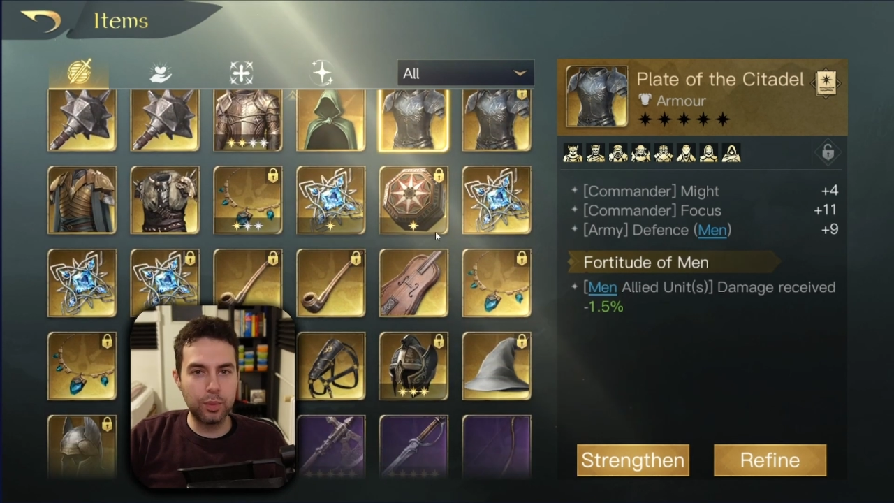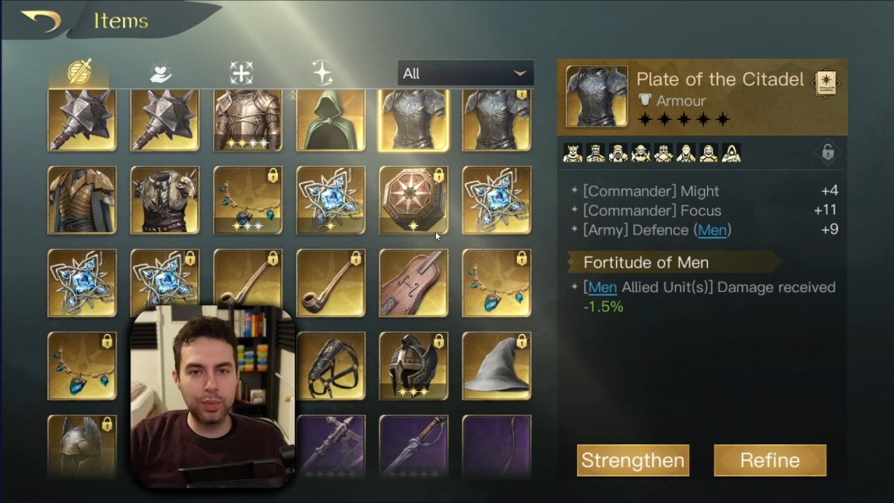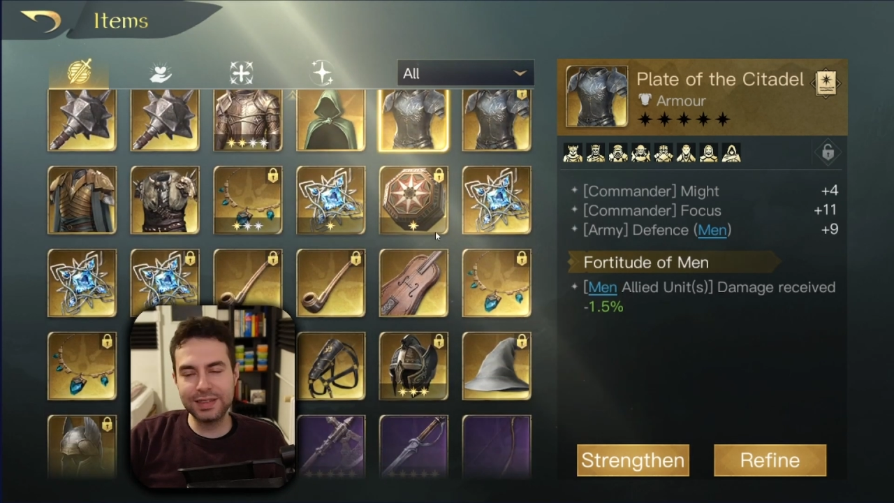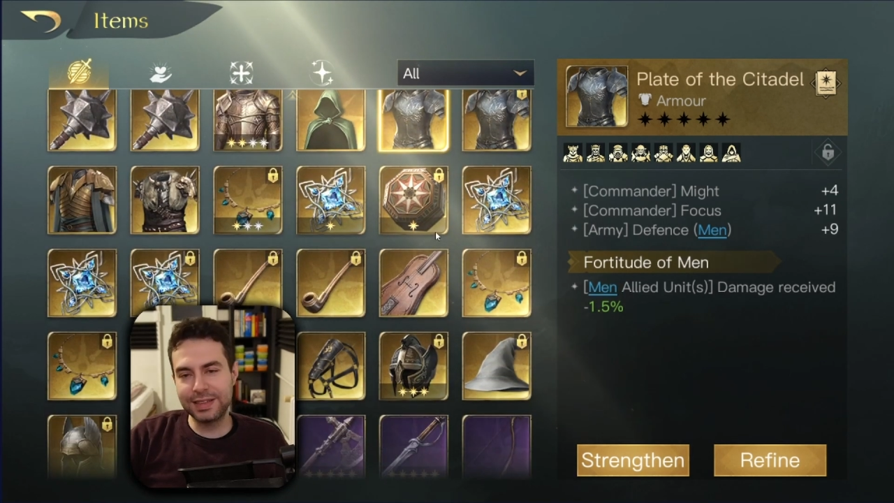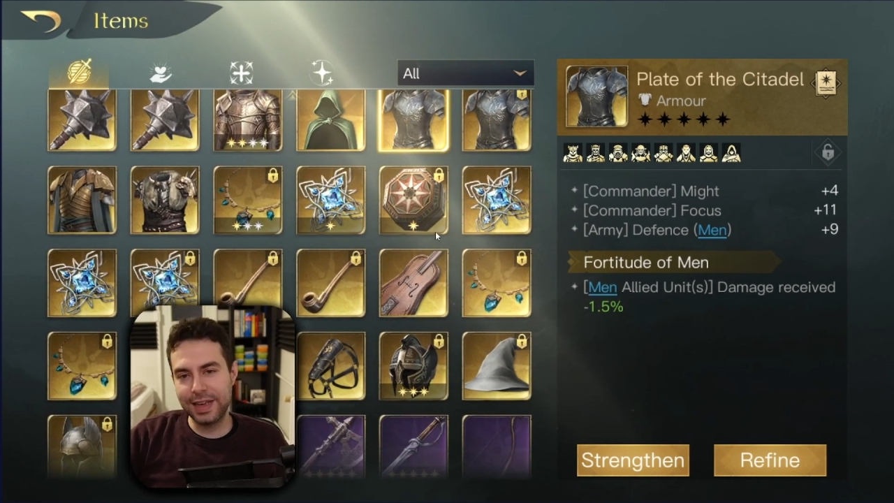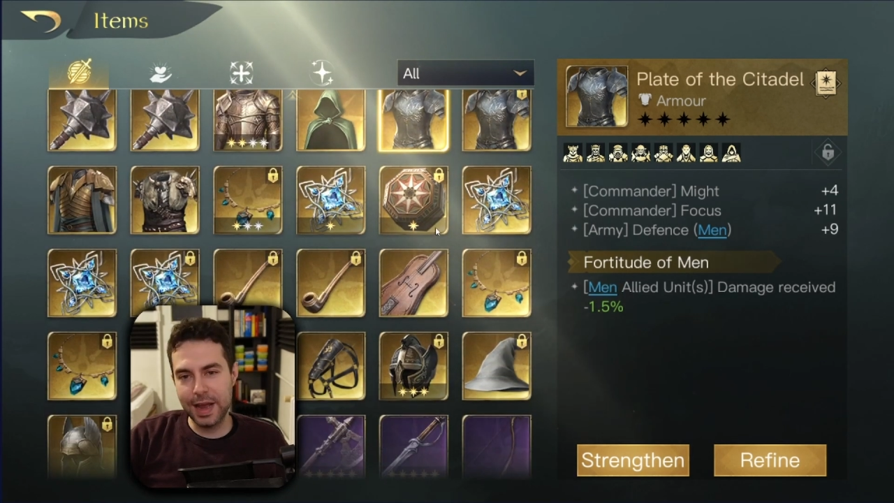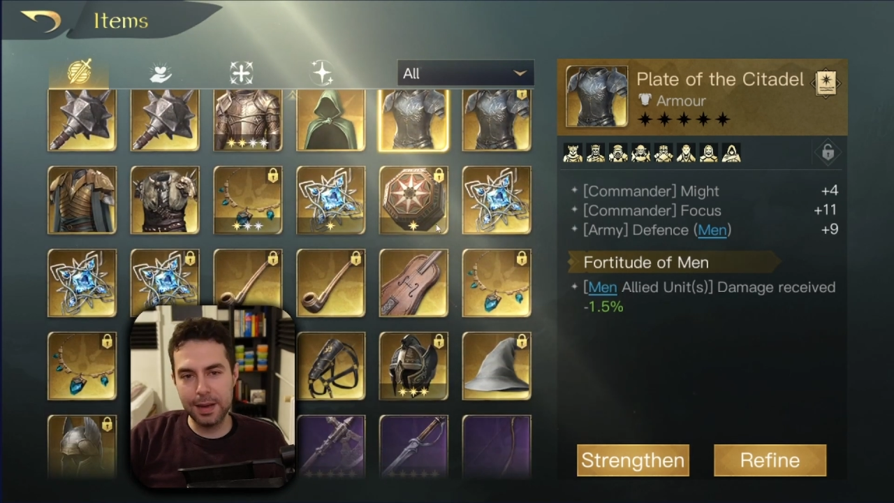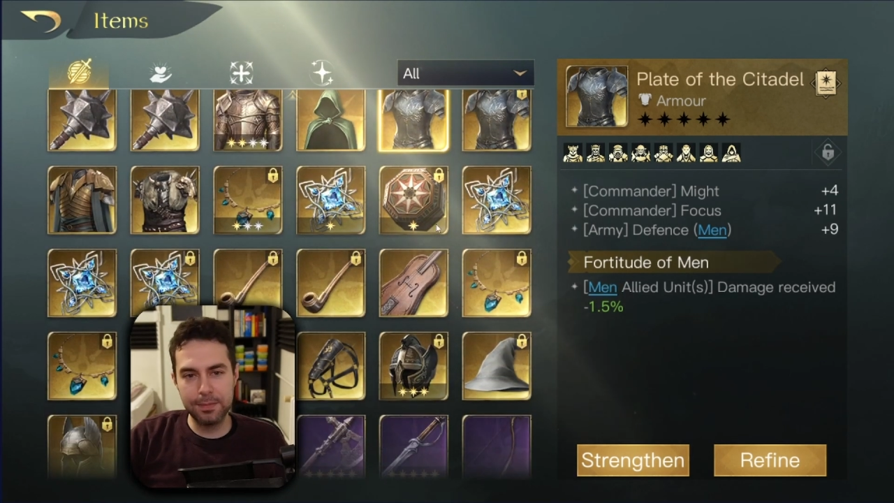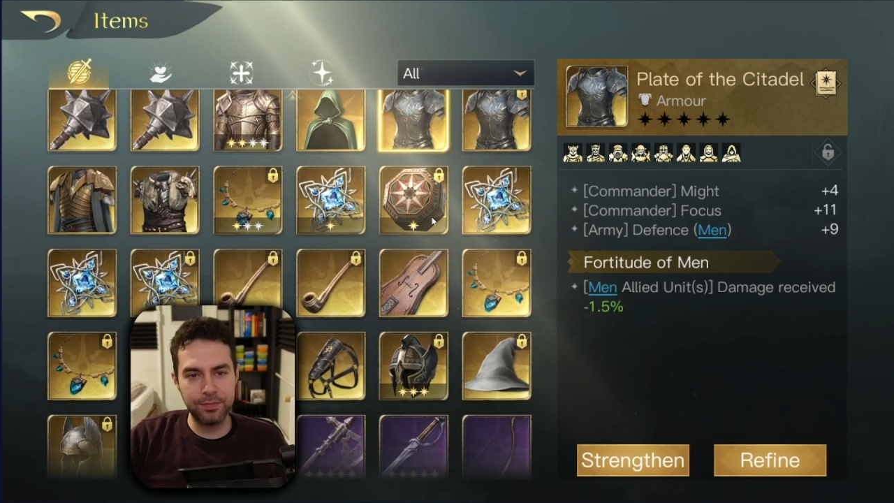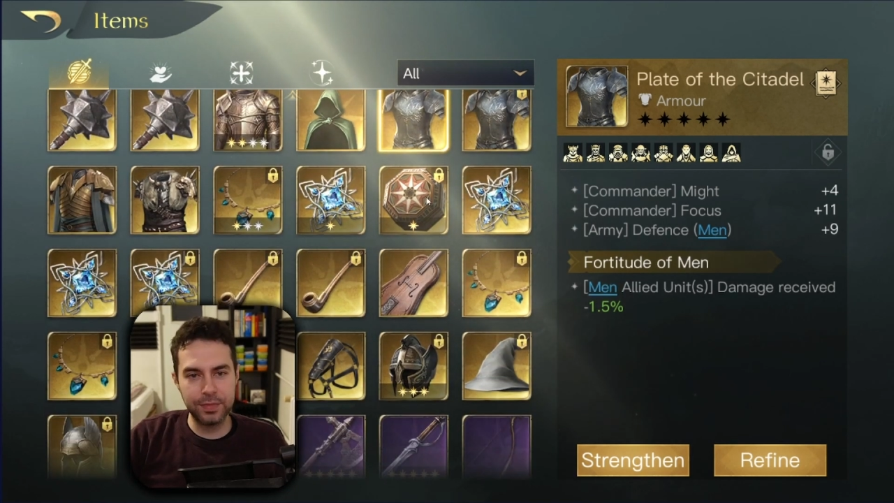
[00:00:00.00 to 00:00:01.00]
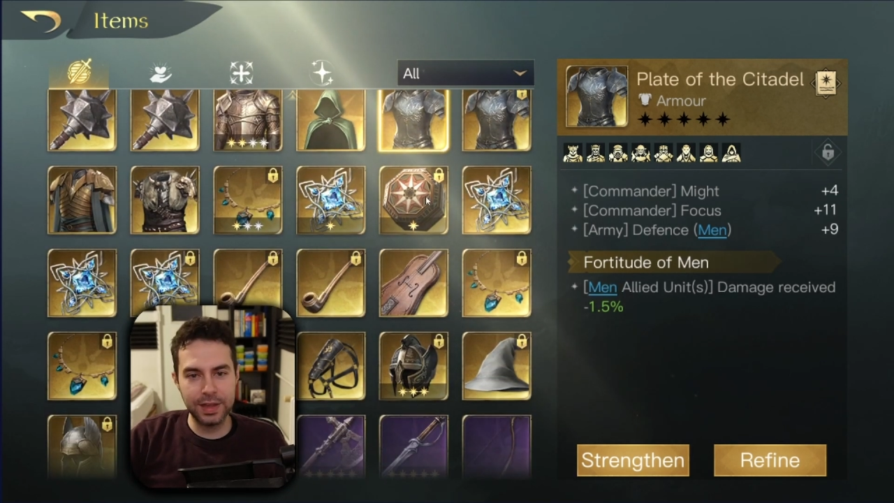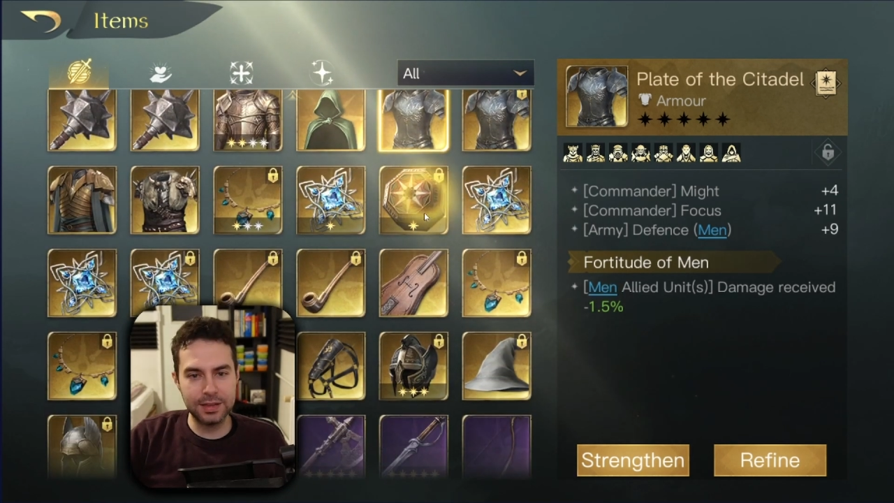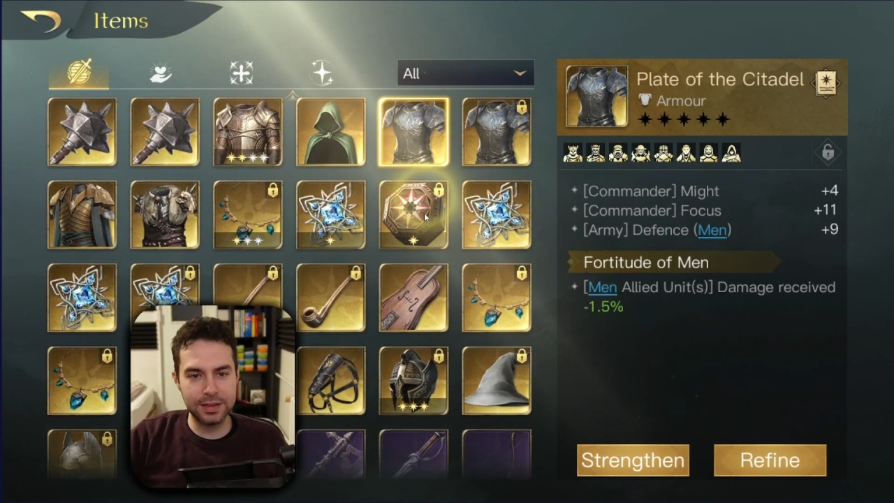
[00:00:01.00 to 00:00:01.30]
But yeah, it